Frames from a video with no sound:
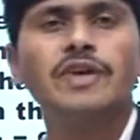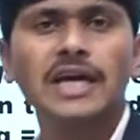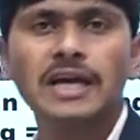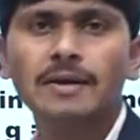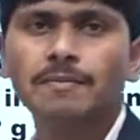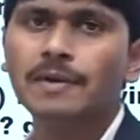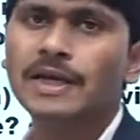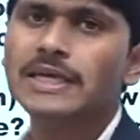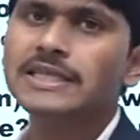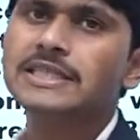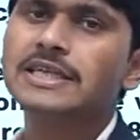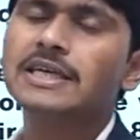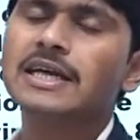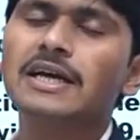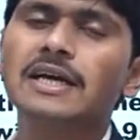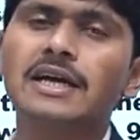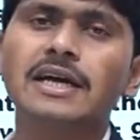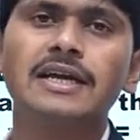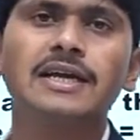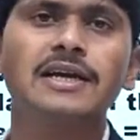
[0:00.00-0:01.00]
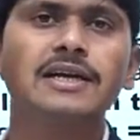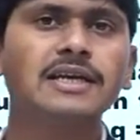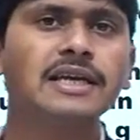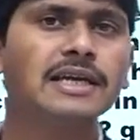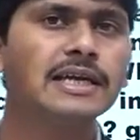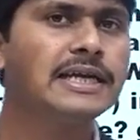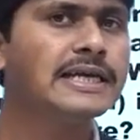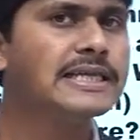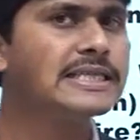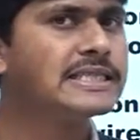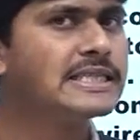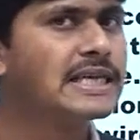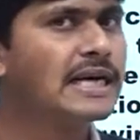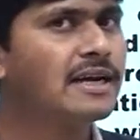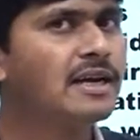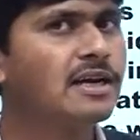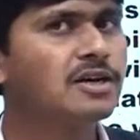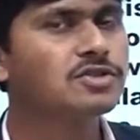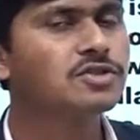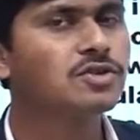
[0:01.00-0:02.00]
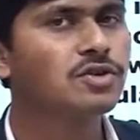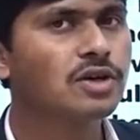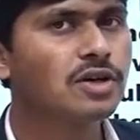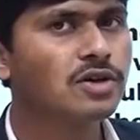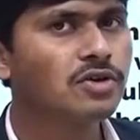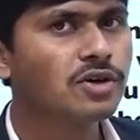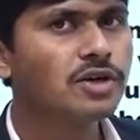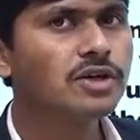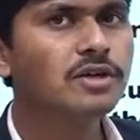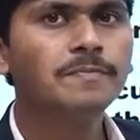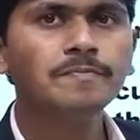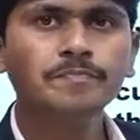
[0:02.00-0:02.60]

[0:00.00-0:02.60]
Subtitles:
are placing a conductor inside a solenoid.